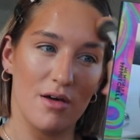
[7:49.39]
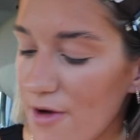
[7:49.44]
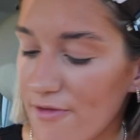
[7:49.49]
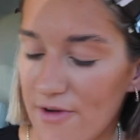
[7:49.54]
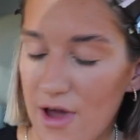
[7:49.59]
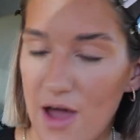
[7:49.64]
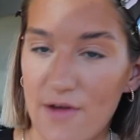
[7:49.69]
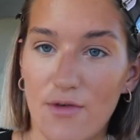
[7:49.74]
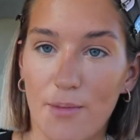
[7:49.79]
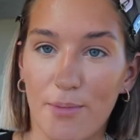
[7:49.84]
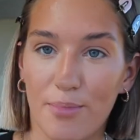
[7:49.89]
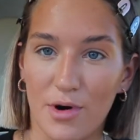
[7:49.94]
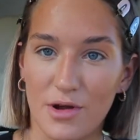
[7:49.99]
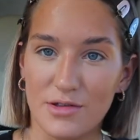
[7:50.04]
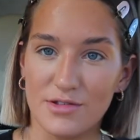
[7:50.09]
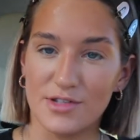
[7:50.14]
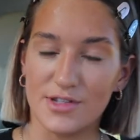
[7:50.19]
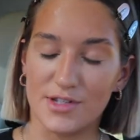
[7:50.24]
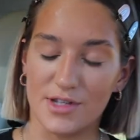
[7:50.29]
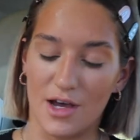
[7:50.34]
My favourite
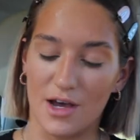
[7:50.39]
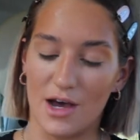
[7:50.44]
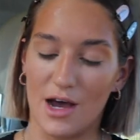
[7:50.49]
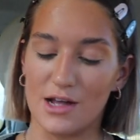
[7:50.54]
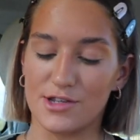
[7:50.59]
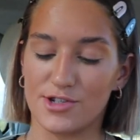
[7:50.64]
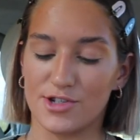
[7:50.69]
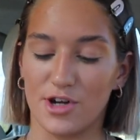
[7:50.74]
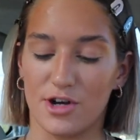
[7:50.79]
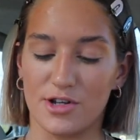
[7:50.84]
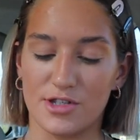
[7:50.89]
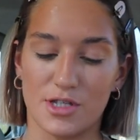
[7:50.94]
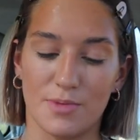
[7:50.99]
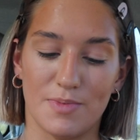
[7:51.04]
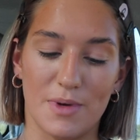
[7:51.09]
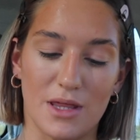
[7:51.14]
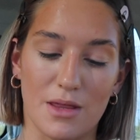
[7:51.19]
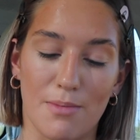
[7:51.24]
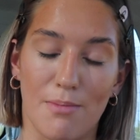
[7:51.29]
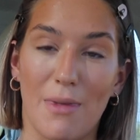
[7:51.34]
bronzer has got
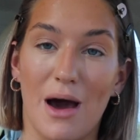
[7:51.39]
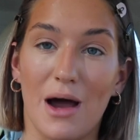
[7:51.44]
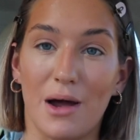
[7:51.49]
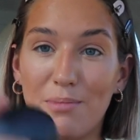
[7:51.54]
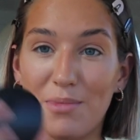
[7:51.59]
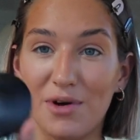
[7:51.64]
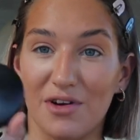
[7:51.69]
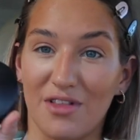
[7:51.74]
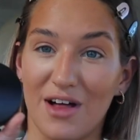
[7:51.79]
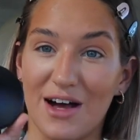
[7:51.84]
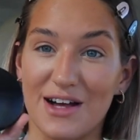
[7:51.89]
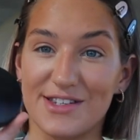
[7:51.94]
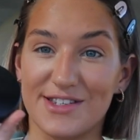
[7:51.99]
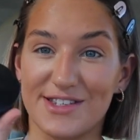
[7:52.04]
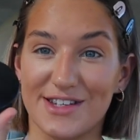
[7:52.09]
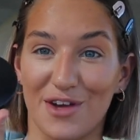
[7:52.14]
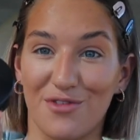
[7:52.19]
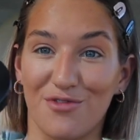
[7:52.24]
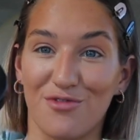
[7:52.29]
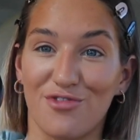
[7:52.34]
to be the MAC Mineralize
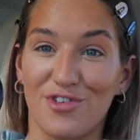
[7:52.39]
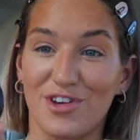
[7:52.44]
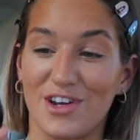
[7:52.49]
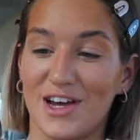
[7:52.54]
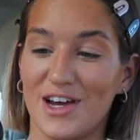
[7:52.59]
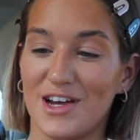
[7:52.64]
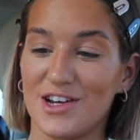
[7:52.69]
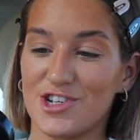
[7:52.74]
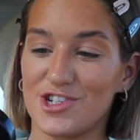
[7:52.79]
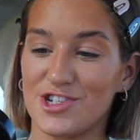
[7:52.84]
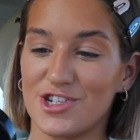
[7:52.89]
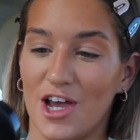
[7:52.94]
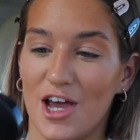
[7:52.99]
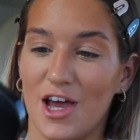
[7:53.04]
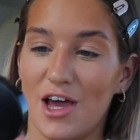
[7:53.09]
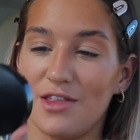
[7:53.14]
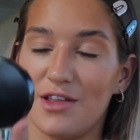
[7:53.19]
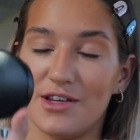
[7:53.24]
Skin Finish.